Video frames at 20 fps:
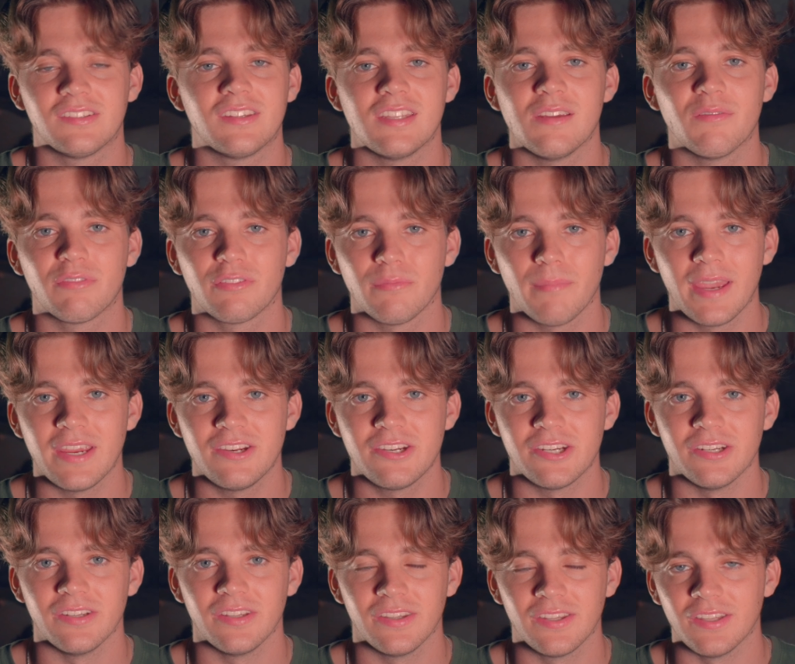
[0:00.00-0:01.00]
is the
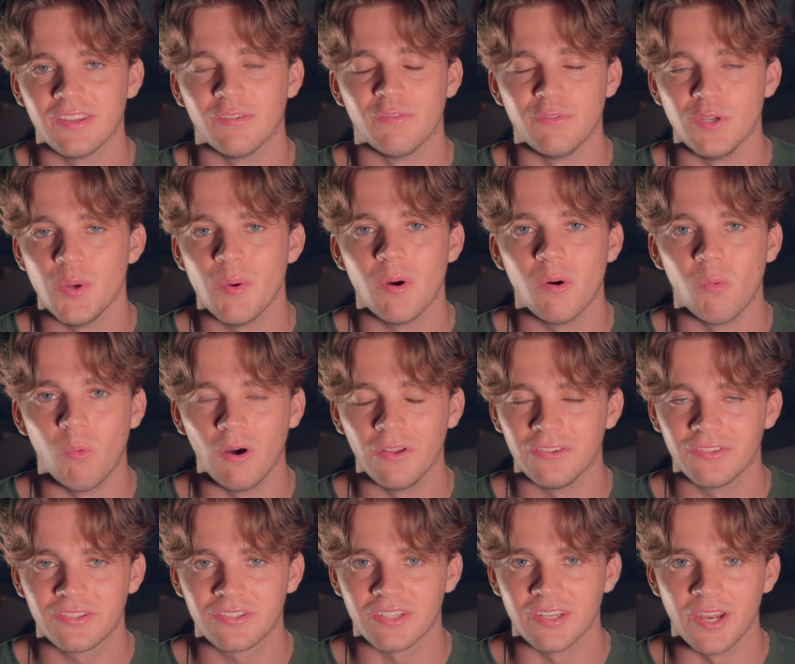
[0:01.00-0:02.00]
information that the viewer
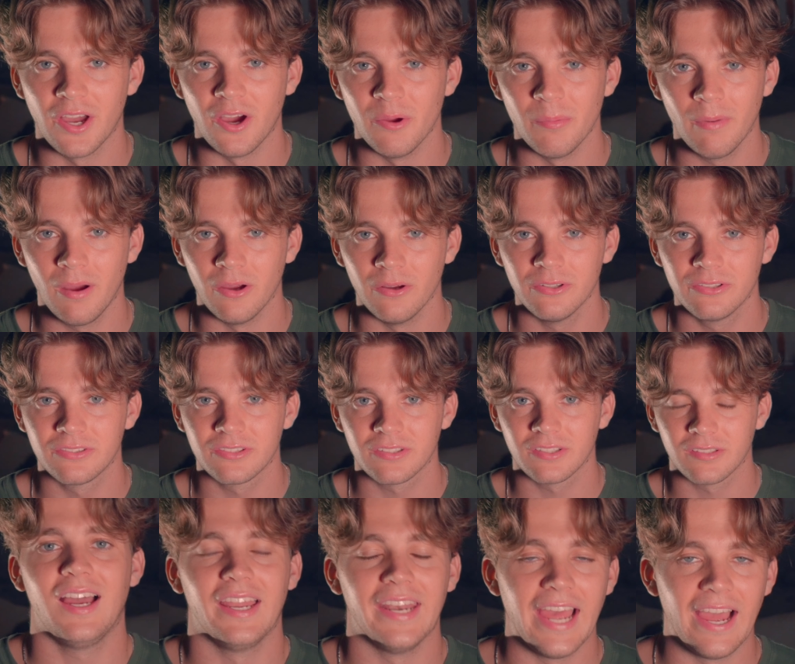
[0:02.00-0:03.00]
wants to know
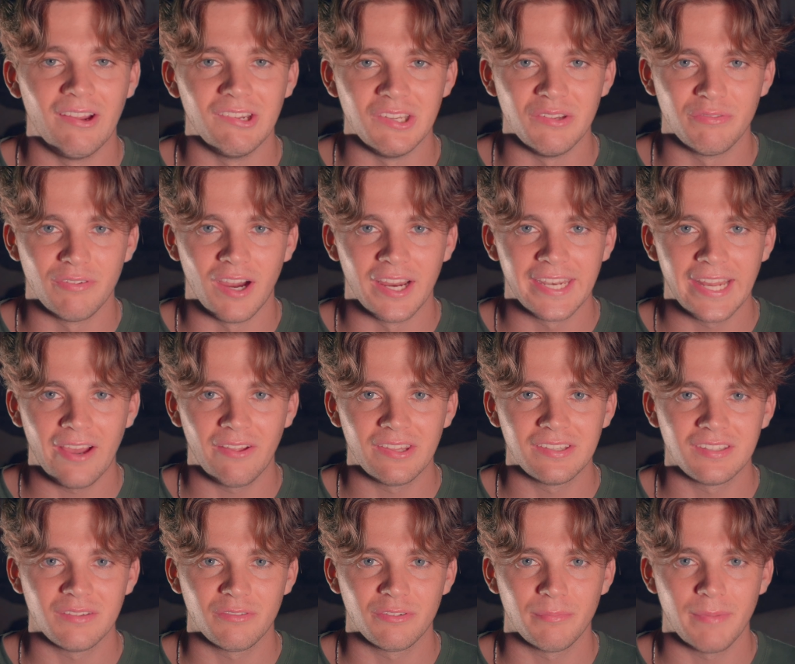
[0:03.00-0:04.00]
most. And how do you find out
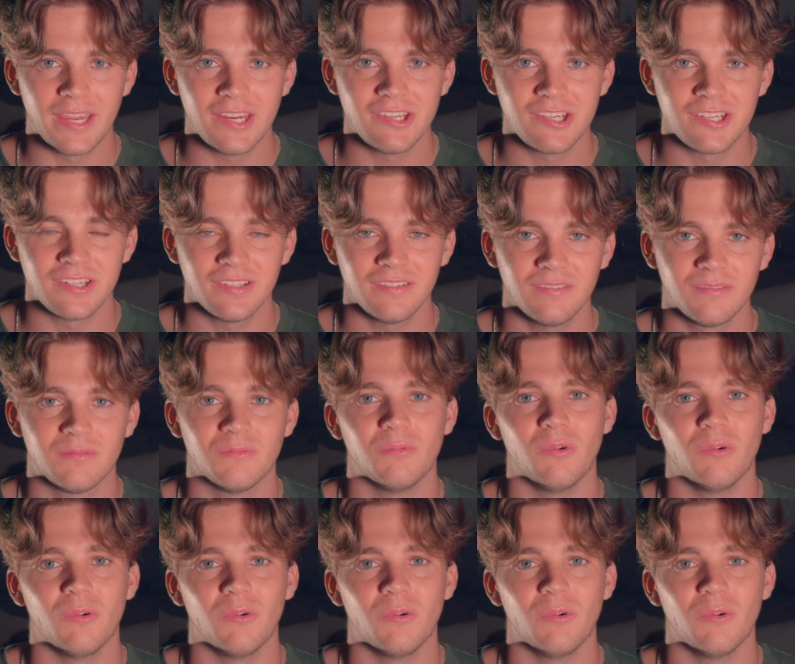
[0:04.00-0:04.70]
this information?